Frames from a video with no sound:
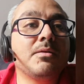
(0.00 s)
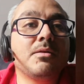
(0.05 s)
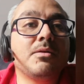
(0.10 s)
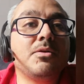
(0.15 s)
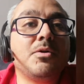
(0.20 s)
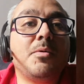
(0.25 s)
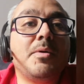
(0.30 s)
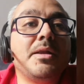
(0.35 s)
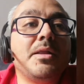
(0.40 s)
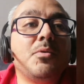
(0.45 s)

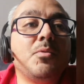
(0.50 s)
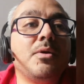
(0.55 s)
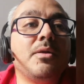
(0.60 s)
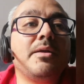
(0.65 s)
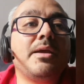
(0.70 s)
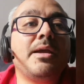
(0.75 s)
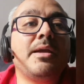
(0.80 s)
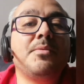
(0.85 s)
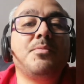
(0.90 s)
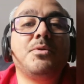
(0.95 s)
nobody
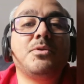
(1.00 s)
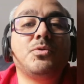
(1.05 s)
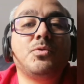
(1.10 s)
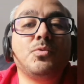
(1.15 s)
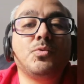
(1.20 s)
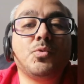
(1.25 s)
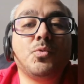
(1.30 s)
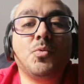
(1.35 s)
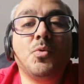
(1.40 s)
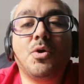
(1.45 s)
will able
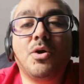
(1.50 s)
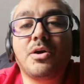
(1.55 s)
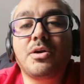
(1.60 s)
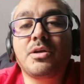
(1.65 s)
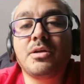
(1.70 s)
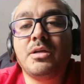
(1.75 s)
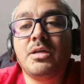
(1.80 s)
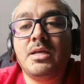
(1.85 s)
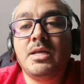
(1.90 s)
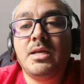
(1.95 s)
to
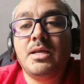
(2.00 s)
work